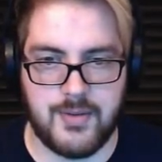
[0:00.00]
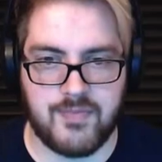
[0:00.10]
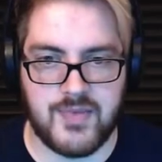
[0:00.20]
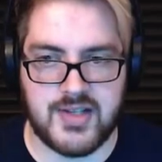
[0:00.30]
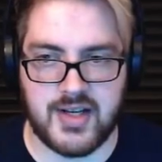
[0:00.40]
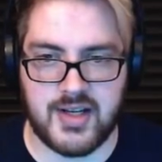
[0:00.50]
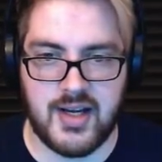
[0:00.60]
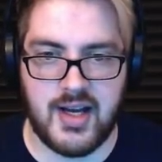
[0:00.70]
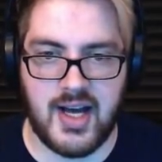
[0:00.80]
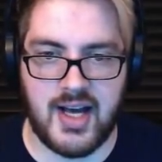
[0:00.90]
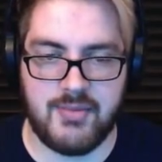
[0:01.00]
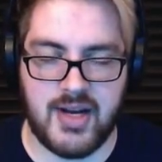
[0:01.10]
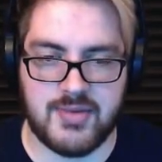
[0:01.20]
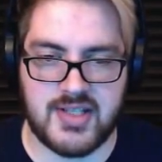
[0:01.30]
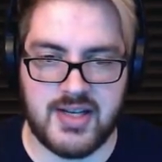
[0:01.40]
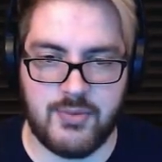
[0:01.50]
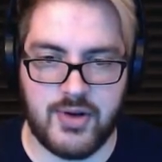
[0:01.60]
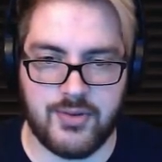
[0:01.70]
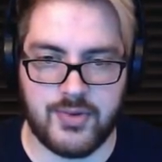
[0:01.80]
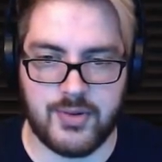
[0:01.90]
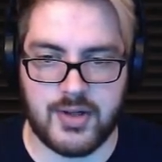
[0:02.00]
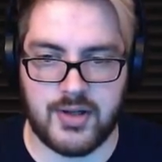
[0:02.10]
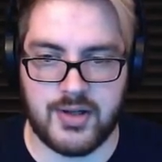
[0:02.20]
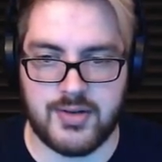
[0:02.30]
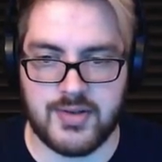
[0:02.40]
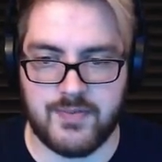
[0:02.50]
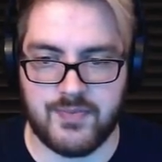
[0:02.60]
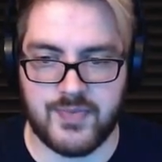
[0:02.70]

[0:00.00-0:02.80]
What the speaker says: It's like, hi, my name is Tim. We're calling to it.